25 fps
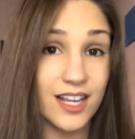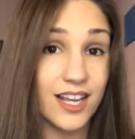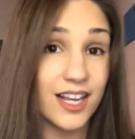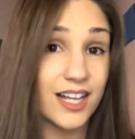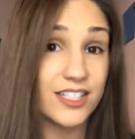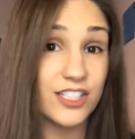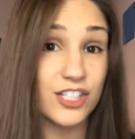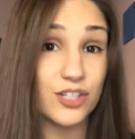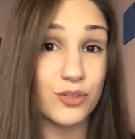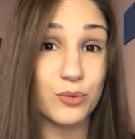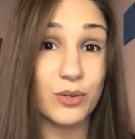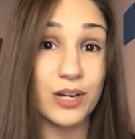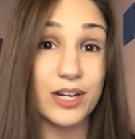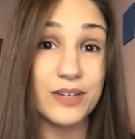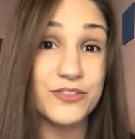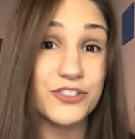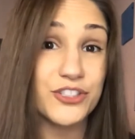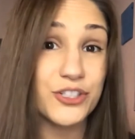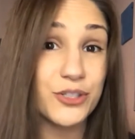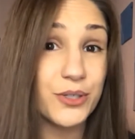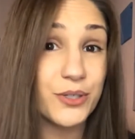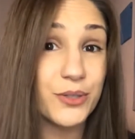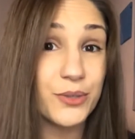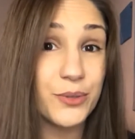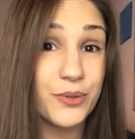It's a rough
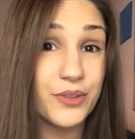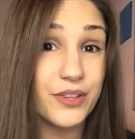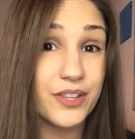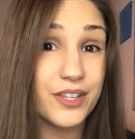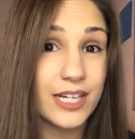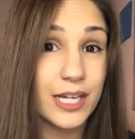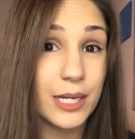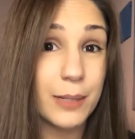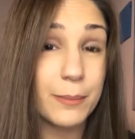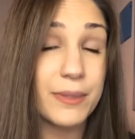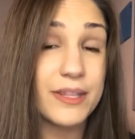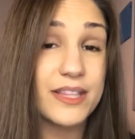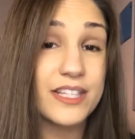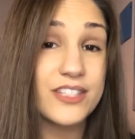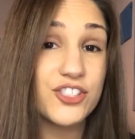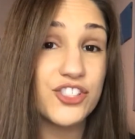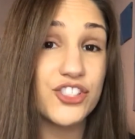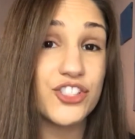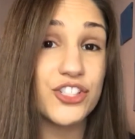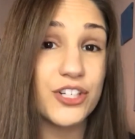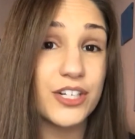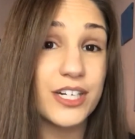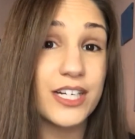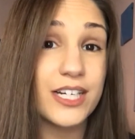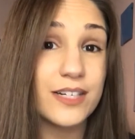truth, but this
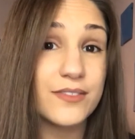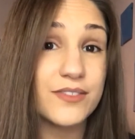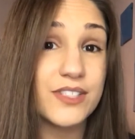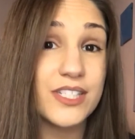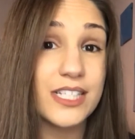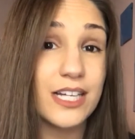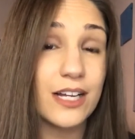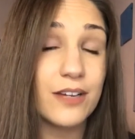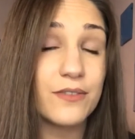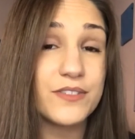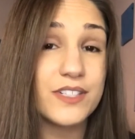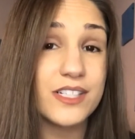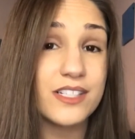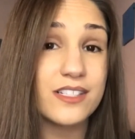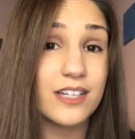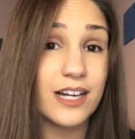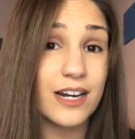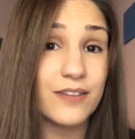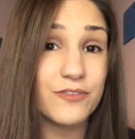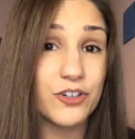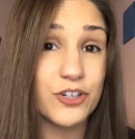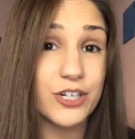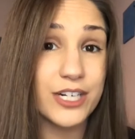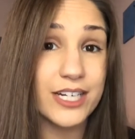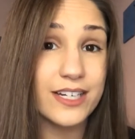journey of
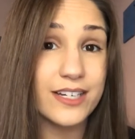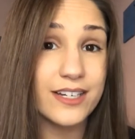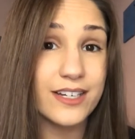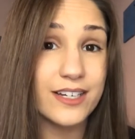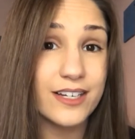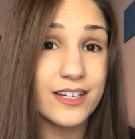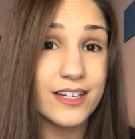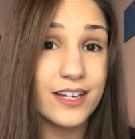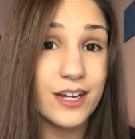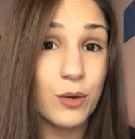self-discovery